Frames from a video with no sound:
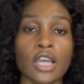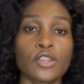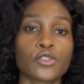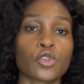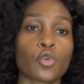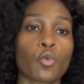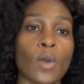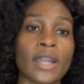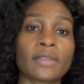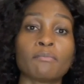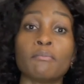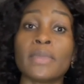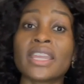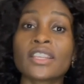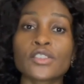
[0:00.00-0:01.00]
So what
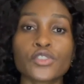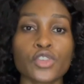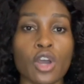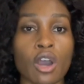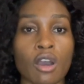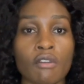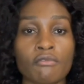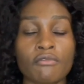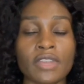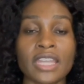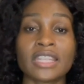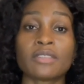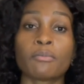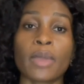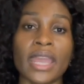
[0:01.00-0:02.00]
mix of
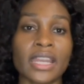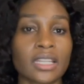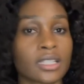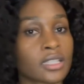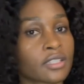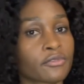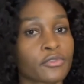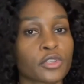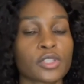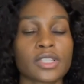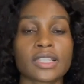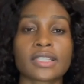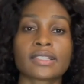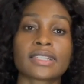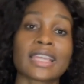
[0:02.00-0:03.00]
independence
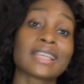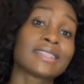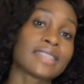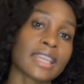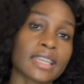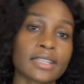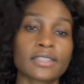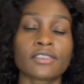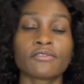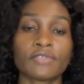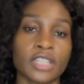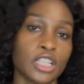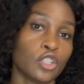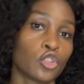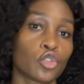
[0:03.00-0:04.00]
versus
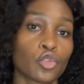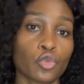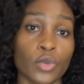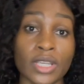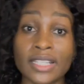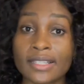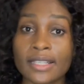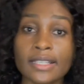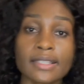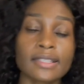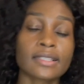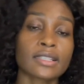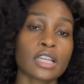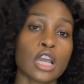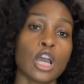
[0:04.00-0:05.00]
executive needs to
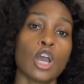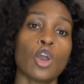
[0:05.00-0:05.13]
exist?